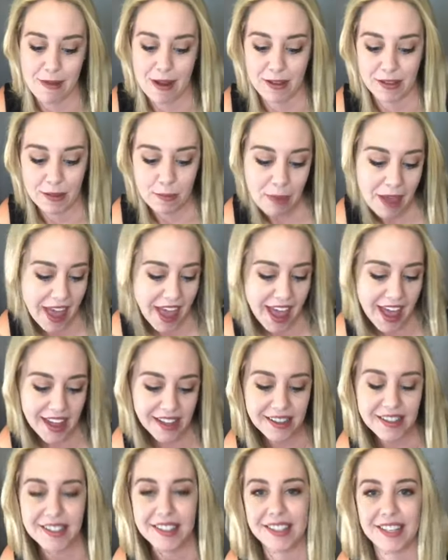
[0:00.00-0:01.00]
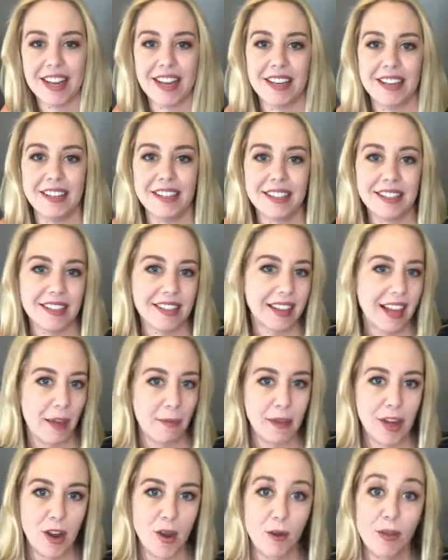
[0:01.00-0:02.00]
about the pens and
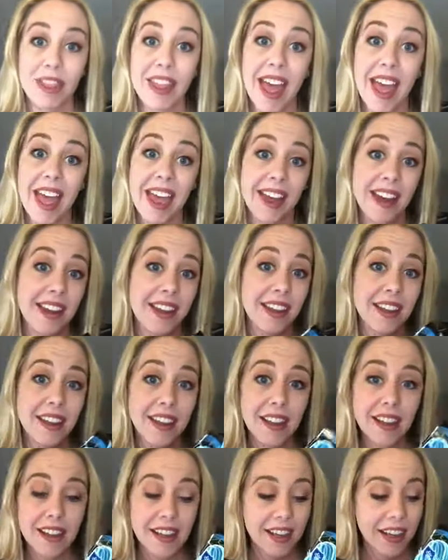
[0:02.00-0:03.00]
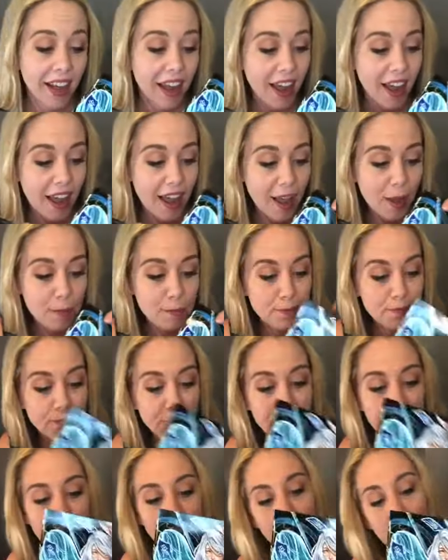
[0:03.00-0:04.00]
let me know then
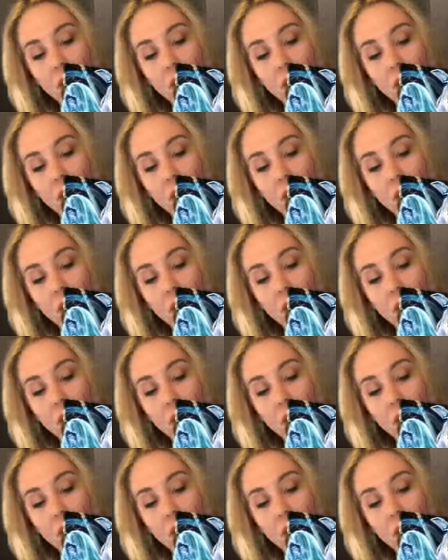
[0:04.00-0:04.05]
um,